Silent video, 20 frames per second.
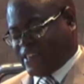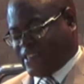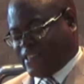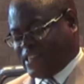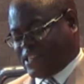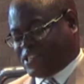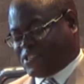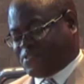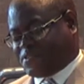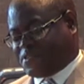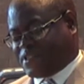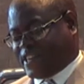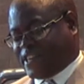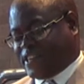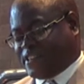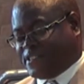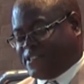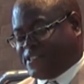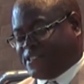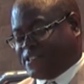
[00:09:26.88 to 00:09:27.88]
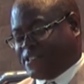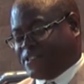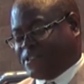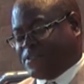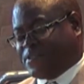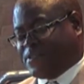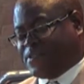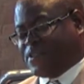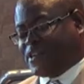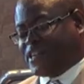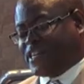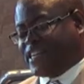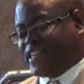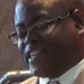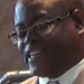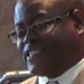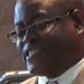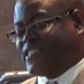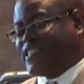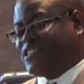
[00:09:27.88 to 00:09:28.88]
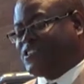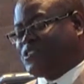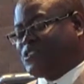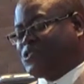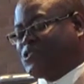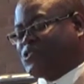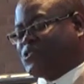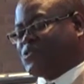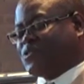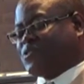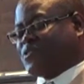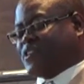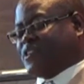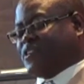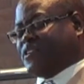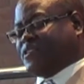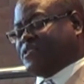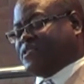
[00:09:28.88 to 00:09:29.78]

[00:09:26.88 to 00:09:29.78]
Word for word: This phrase occurs in our story